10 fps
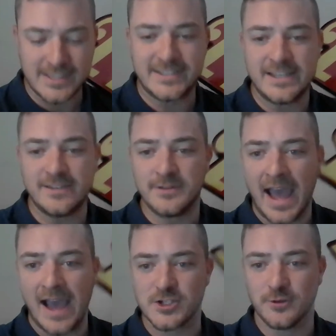Steve
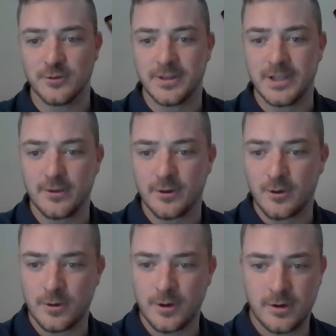Nash over in the other
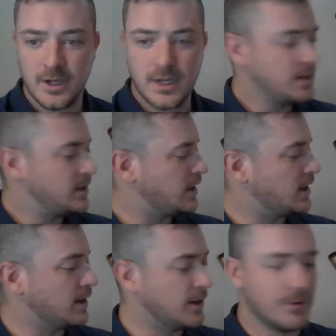corner.
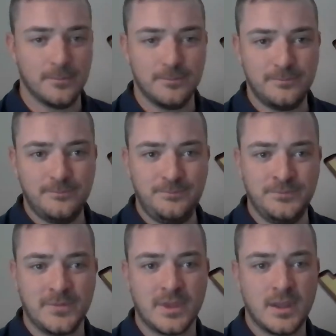Um,
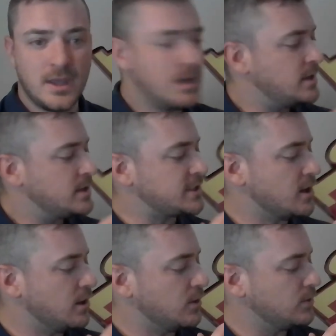
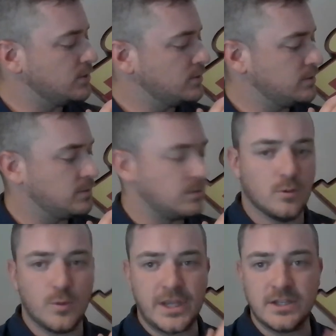so
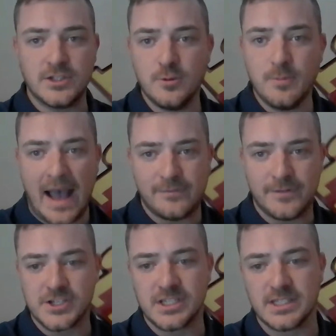we can do
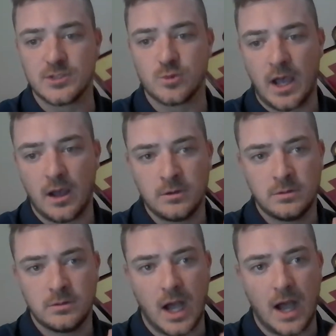matte finishes as
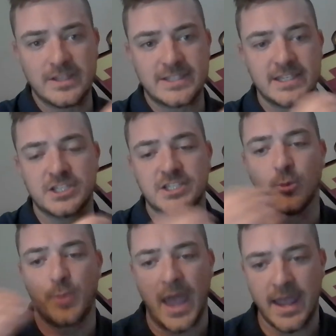well. Obviously, it's
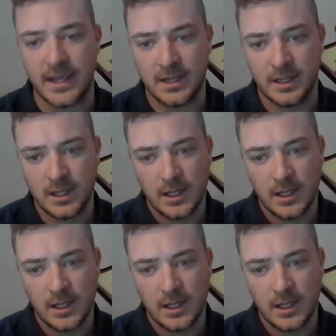just opaque.